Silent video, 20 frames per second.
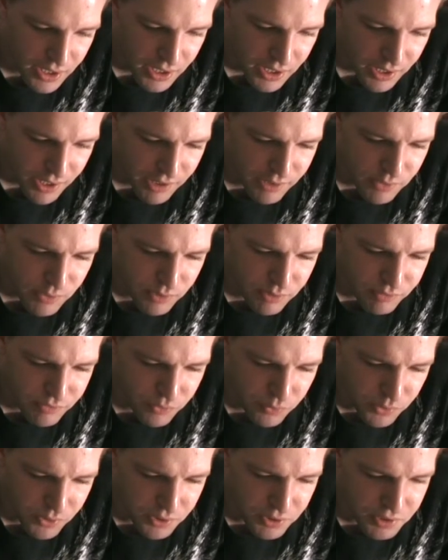and to
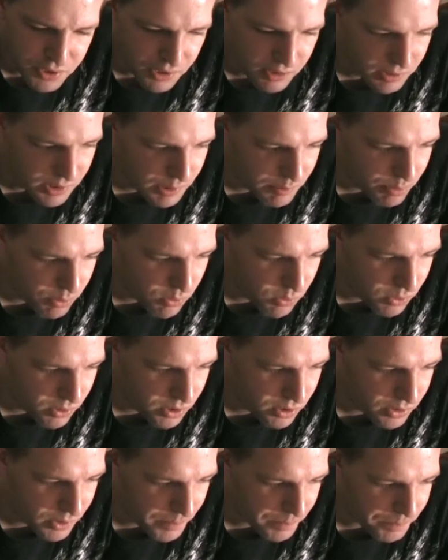avoid the generally
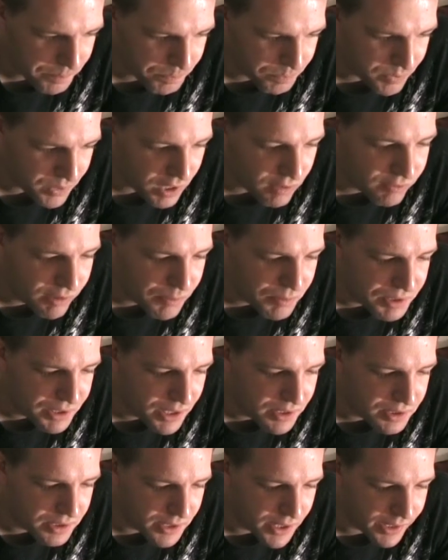poor
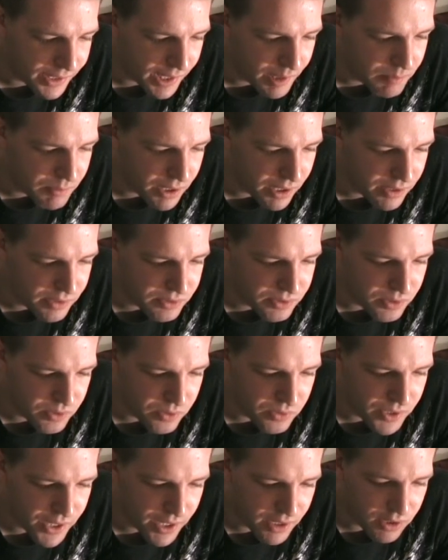reputation that game
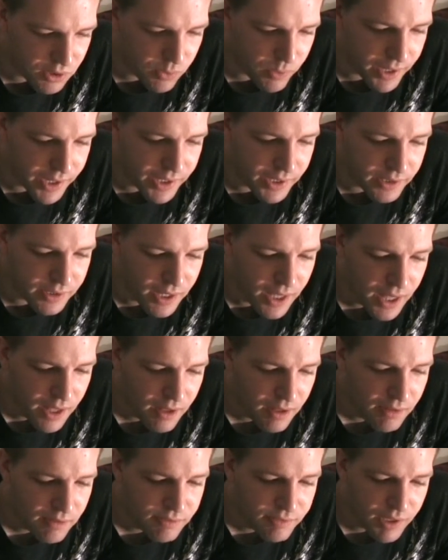consoles had acquired
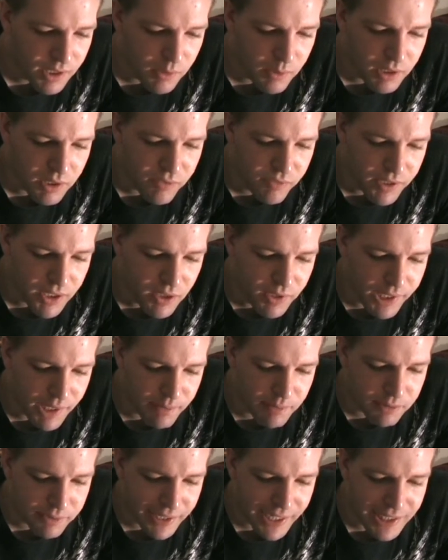following the video
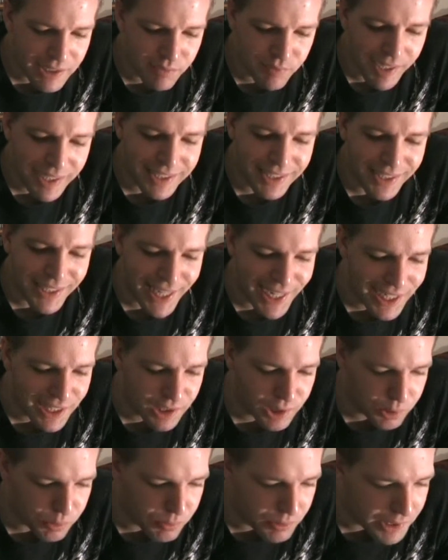game crash of
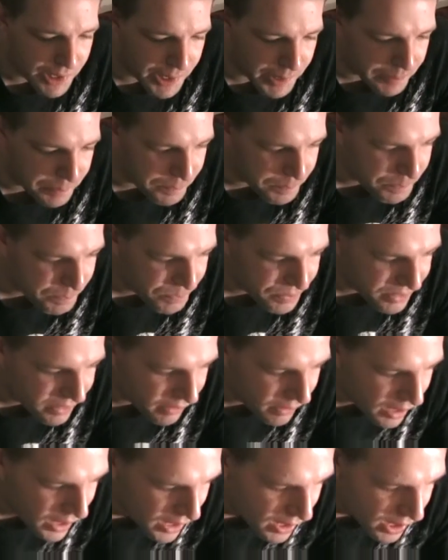1983.
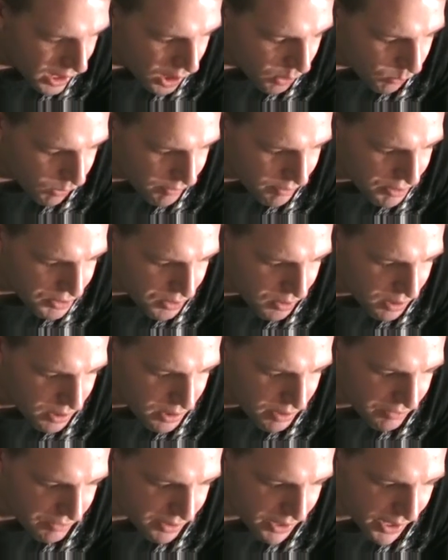One result of
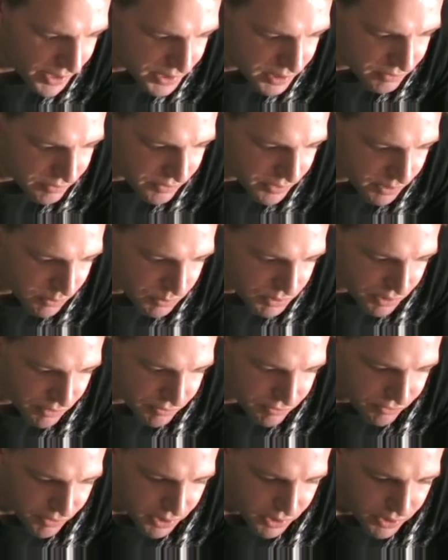the philosophy was a
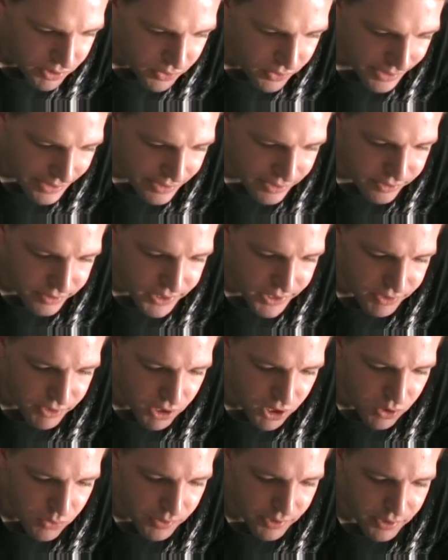front-loading
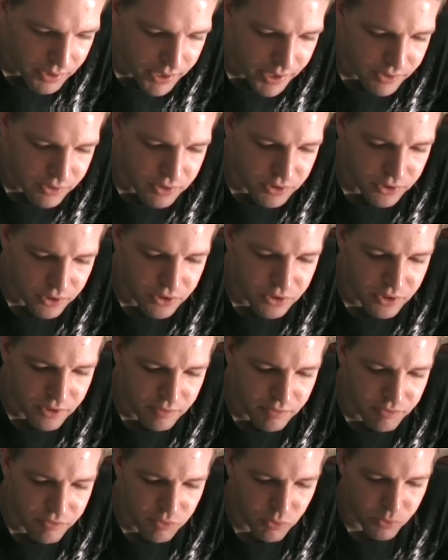Zero
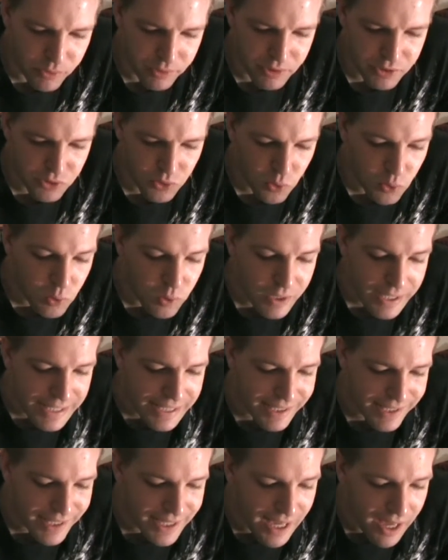Insertion Force, or
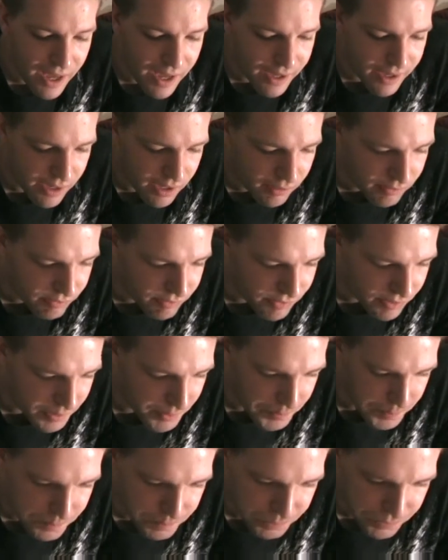ZIF.
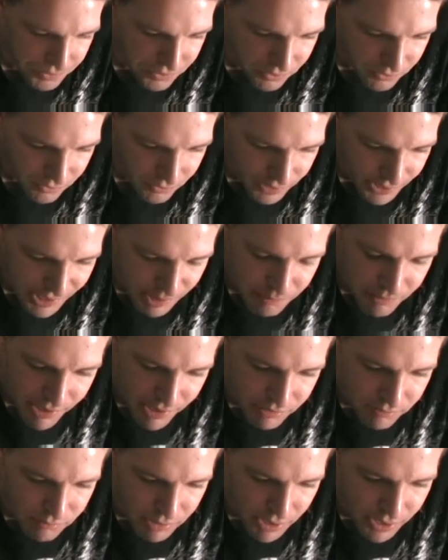Keep
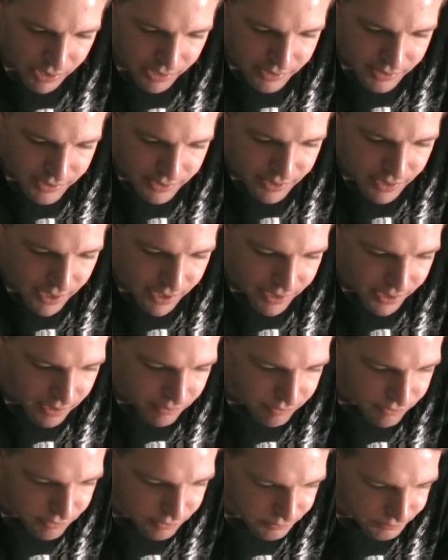that in mind, ZIF.